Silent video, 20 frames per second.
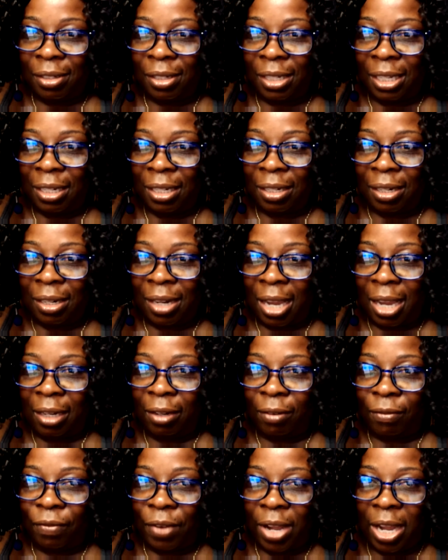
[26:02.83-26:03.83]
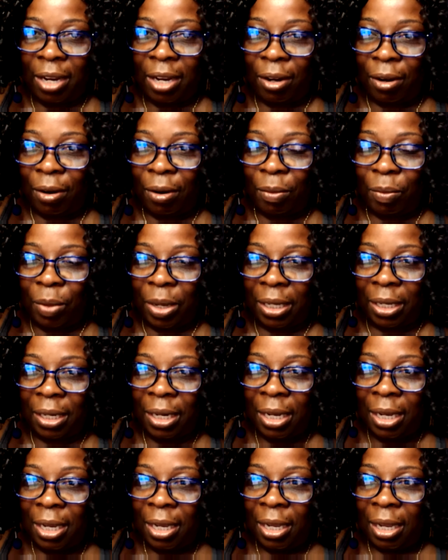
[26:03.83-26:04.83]
in the line of fire, or when
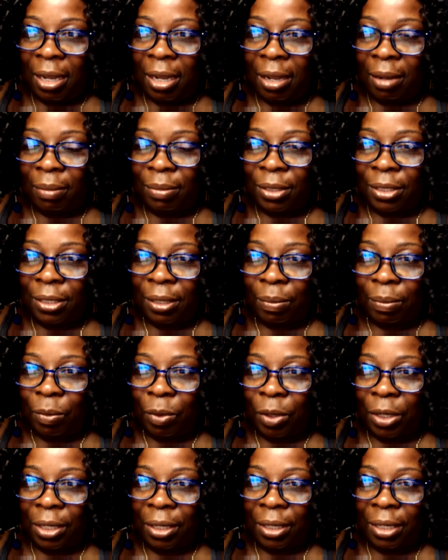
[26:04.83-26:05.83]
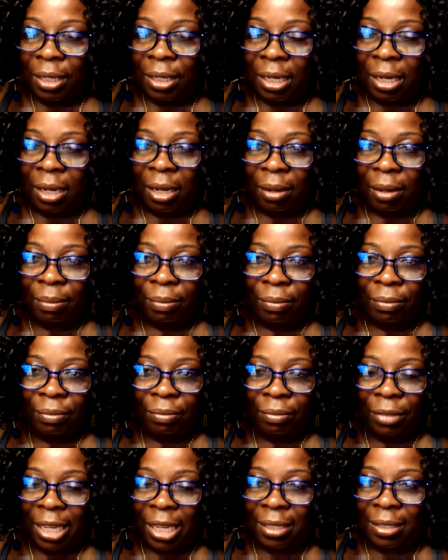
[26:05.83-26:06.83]
someone
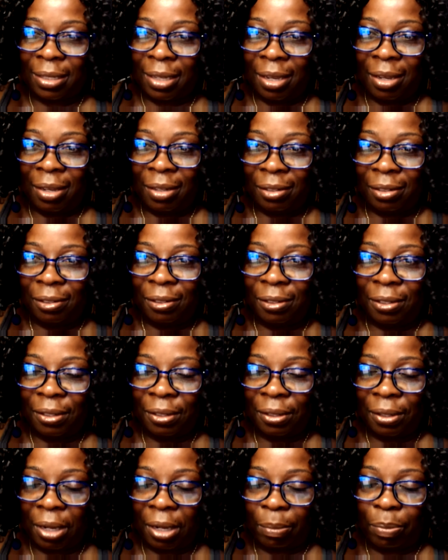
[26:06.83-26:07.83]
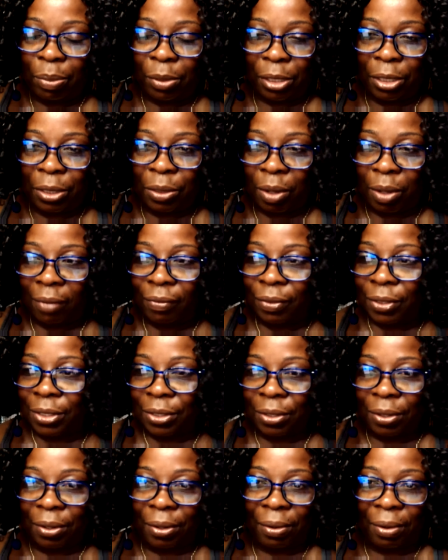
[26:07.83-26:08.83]
gets killed, a police
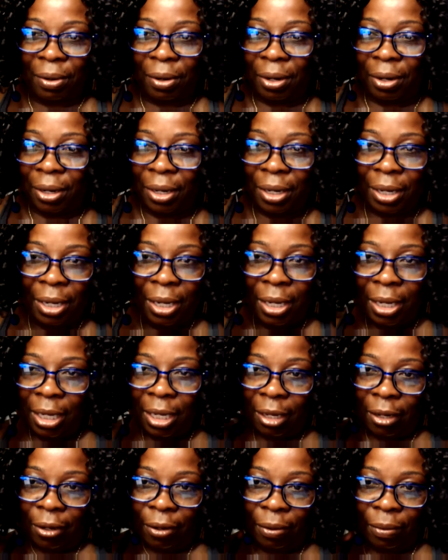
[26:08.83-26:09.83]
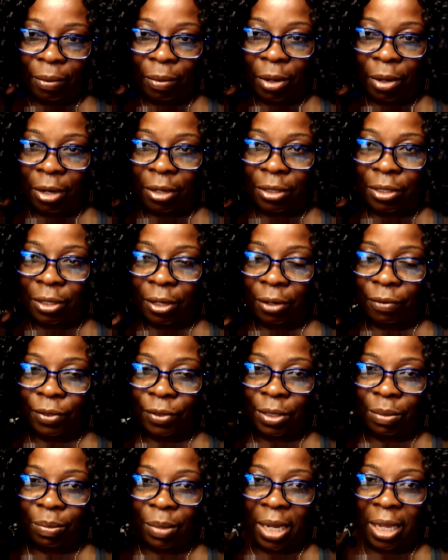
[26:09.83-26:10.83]
officer, or a
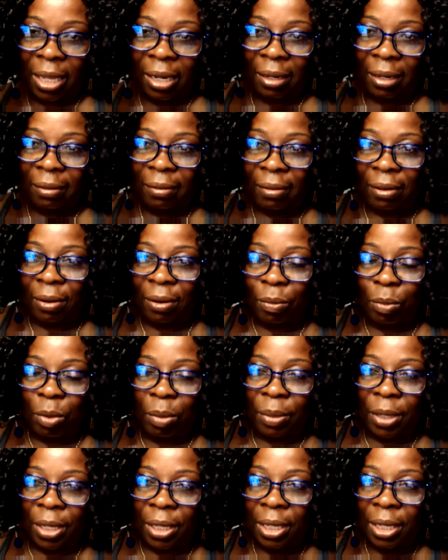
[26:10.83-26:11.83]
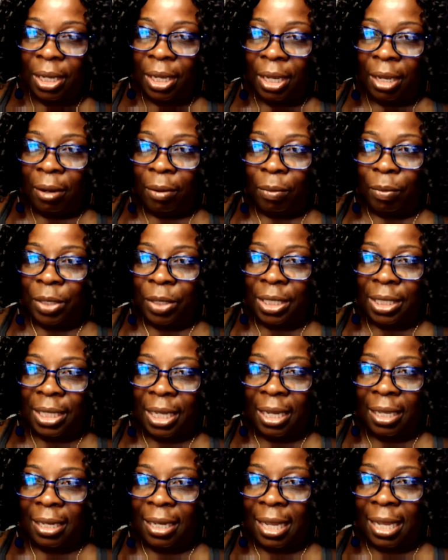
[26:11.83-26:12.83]
serviceman or woman, we
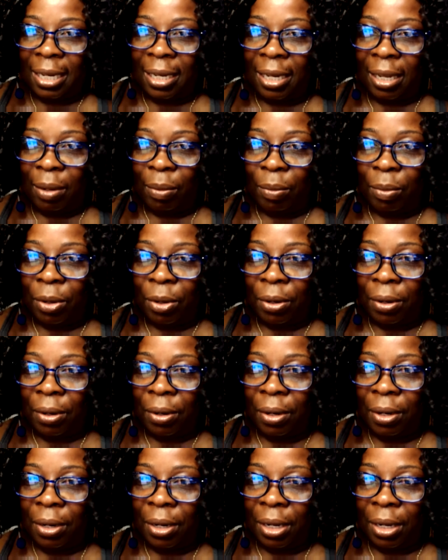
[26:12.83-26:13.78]
say that they were